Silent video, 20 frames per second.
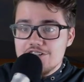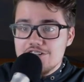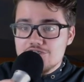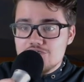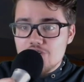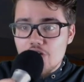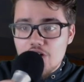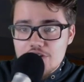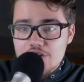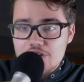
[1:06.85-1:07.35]

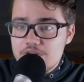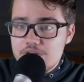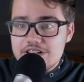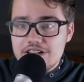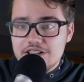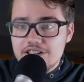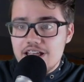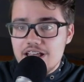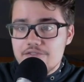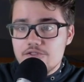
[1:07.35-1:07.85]
It's already week
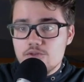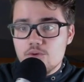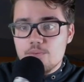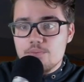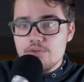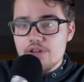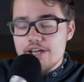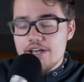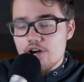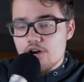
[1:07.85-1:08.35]
11. We're
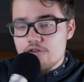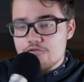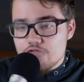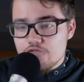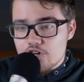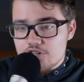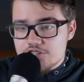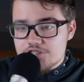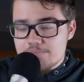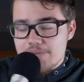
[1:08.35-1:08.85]
playing our
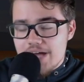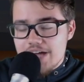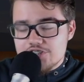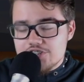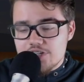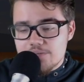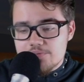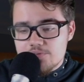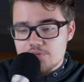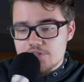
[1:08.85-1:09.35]
first
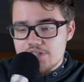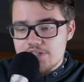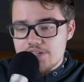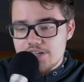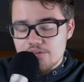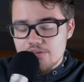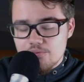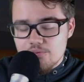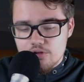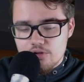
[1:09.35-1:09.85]
matchups with the
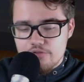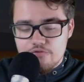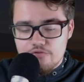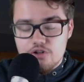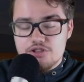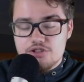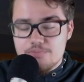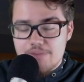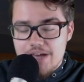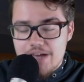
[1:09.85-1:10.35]
we're the
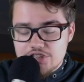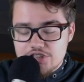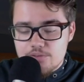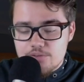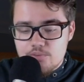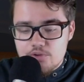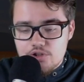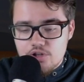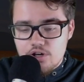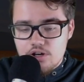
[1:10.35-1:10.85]
first
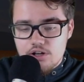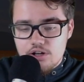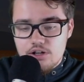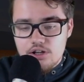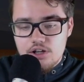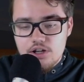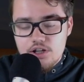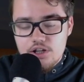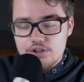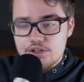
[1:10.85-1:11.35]
matchup with uh,
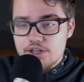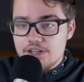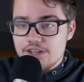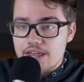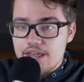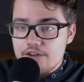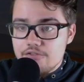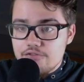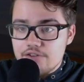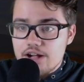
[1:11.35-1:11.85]
the
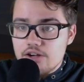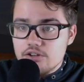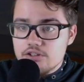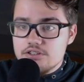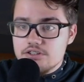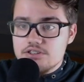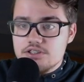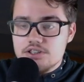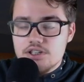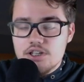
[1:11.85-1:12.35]
Atlanta
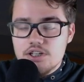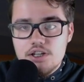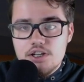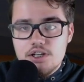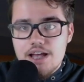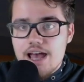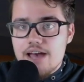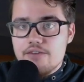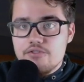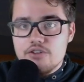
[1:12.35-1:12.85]
Falcons,
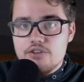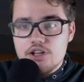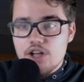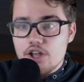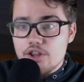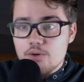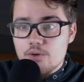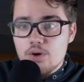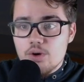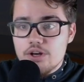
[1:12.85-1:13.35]
having
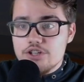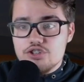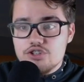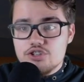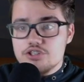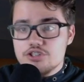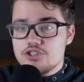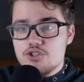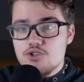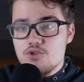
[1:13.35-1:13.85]
another one in
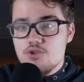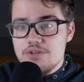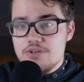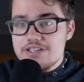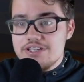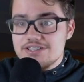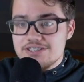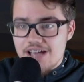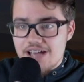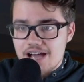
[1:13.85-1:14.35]
just two
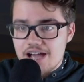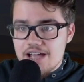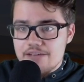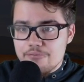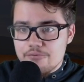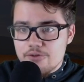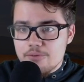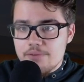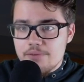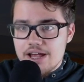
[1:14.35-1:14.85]
weeks time
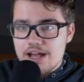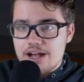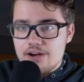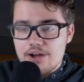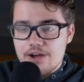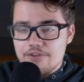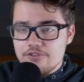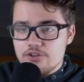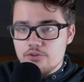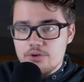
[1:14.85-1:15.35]
from now
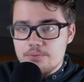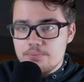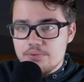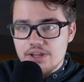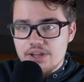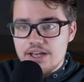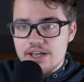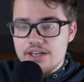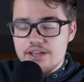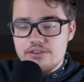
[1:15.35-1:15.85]
after we
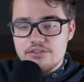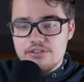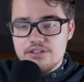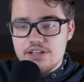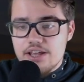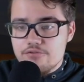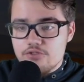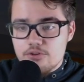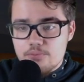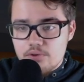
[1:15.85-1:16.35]
play the
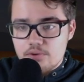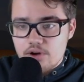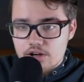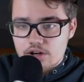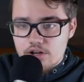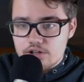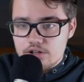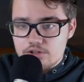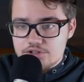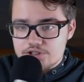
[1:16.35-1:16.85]
Denver
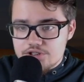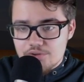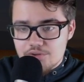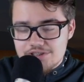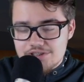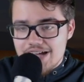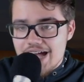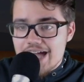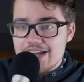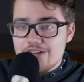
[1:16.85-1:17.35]
Broncos. So
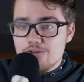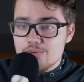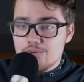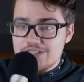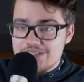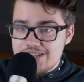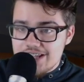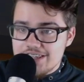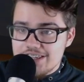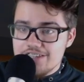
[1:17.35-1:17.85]
it's kind of
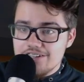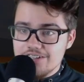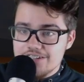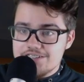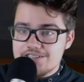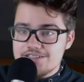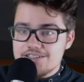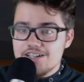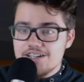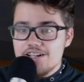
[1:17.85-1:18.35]

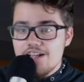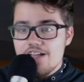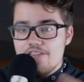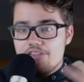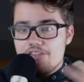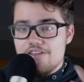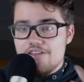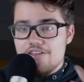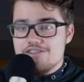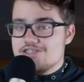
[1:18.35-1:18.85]
ridiculous
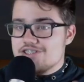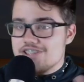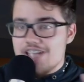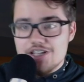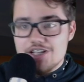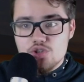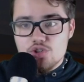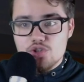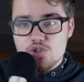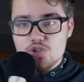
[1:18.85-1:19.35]
that it's
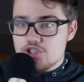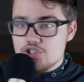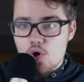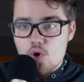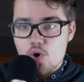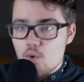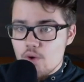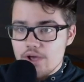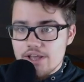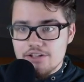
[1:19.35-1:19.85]
scheduled so
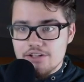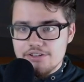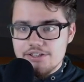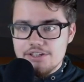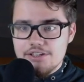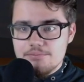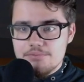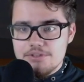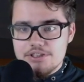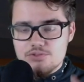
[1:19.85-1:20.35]

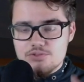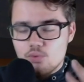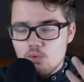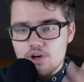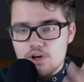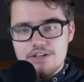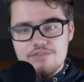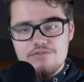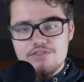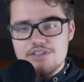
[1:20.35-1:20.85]
quickly because
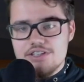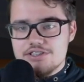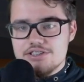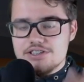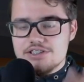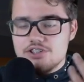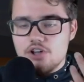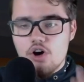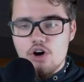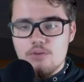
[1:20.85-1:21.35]
one of these
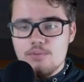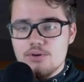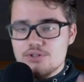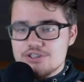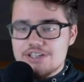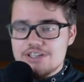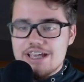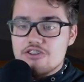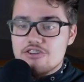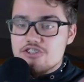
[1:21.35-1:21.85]
is
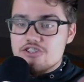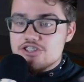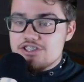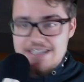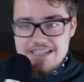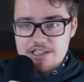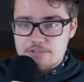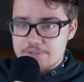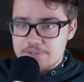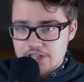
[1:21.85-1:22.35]
almost
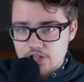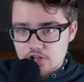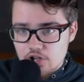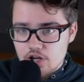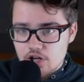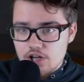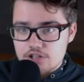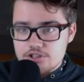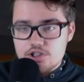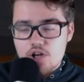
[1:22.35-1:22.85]
guaranteed to be a
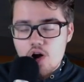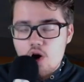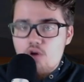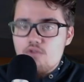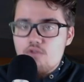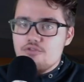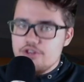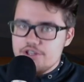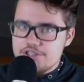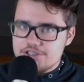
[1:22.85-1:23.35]
loss.
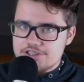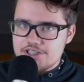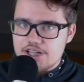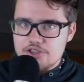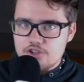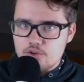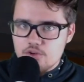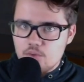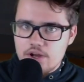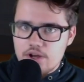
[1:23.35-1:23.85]
Hopefully it's
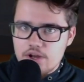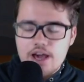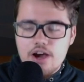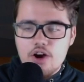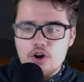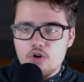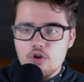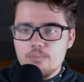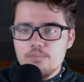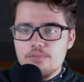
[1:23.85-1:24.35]
not the one at
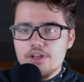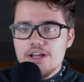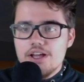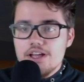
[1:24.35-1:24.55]
home.